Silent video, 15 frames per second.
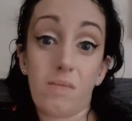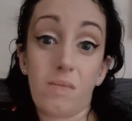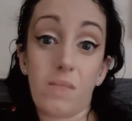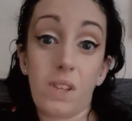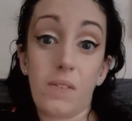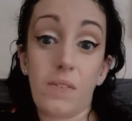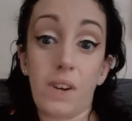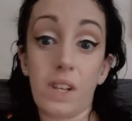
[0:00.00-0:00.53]

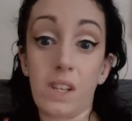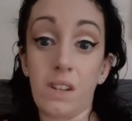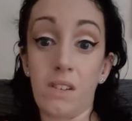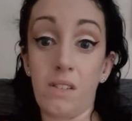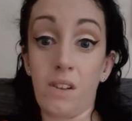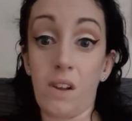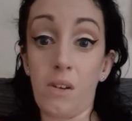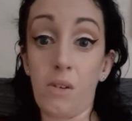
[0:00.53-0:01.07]
if I can
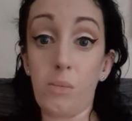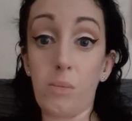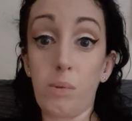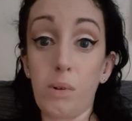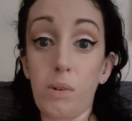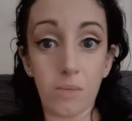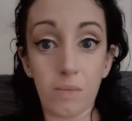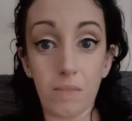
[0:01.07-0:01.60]
help,
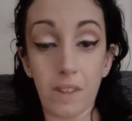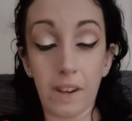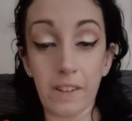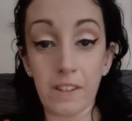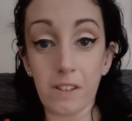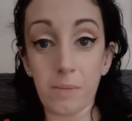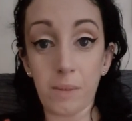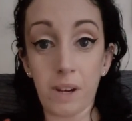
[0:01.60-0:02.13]
that
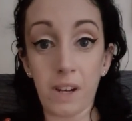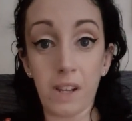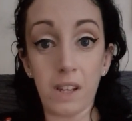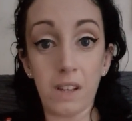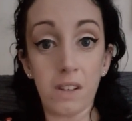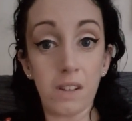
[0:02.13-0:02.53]
is my